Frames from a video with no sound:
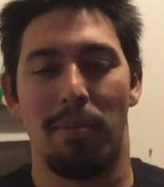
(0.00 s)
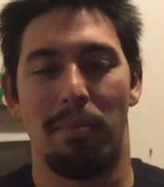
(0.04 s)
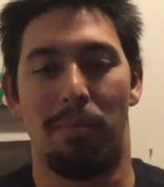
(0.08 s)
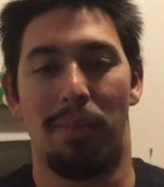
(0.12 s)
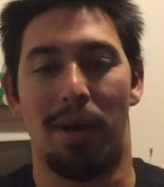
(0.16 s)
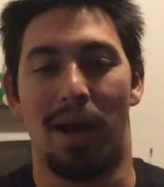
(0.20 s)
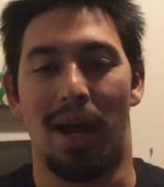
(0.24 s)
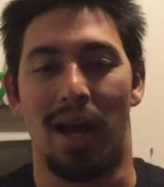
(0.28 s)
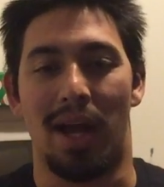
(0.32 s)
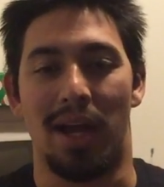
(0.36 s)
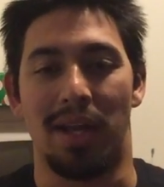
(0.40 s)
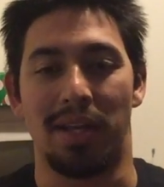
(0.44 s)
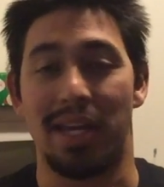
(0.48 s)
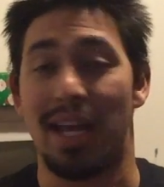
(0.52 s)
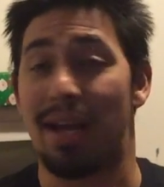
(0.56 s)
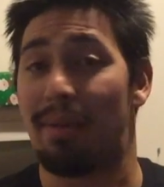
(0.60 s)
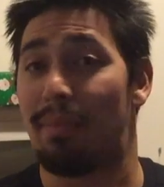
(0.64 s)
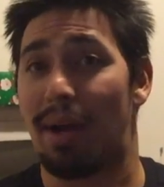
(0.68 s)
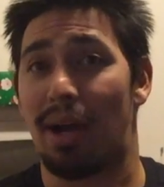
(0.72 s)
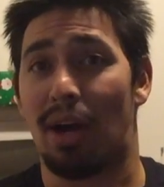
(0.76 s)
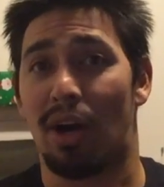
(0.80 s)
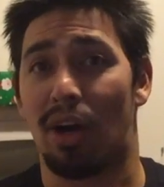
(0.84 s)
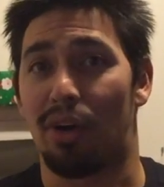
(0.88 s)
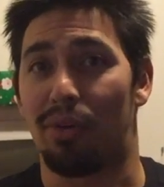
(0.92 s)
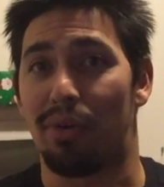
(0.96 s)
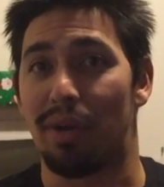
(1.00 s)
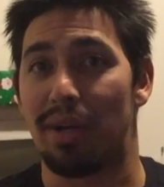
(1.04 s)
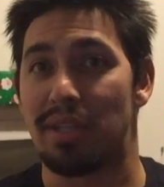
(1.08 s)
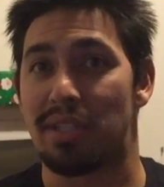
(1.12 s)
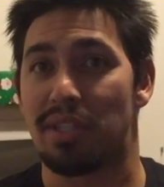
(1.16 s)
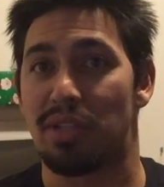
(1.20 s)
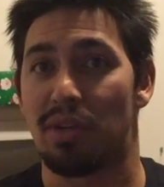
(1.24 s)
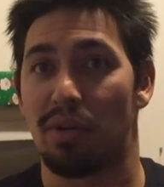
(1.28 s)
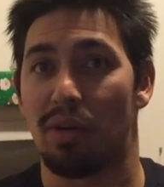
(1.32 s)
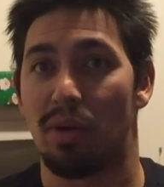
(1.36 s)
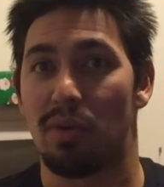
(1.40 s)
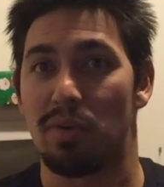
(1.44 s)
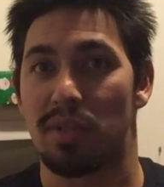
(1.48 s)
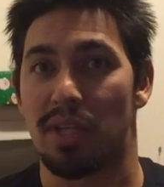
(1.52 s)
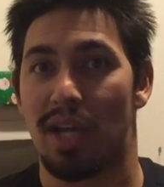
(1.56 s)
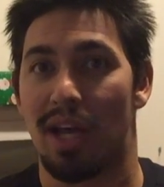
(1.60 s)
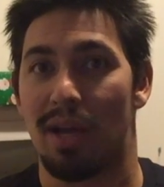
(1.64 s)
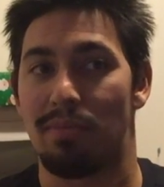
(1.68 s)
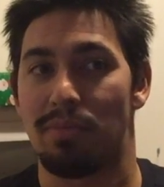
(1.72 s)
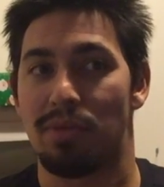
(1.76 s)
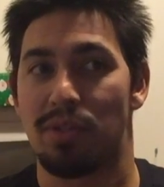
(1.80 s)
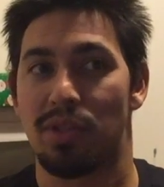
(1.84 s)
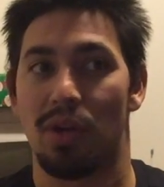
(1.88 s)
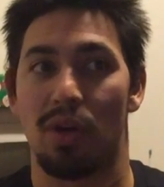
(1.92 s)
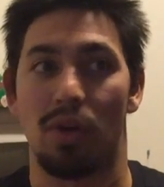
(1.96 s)
But yeah, my heart rate still goes
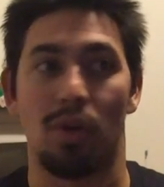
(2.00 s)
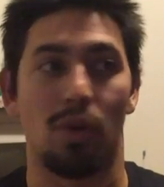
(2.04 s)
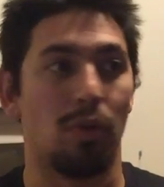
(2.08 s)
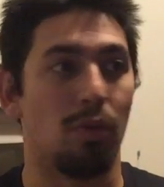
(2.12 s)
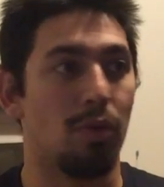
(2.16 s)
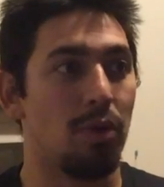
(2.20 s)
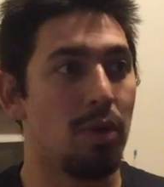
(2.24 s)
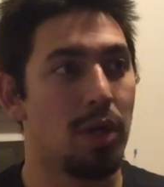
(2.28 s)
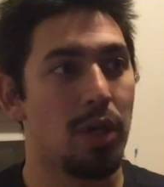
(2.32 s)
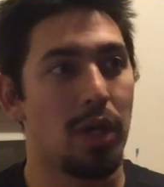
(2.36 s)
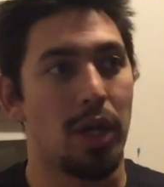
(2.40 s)
up. So,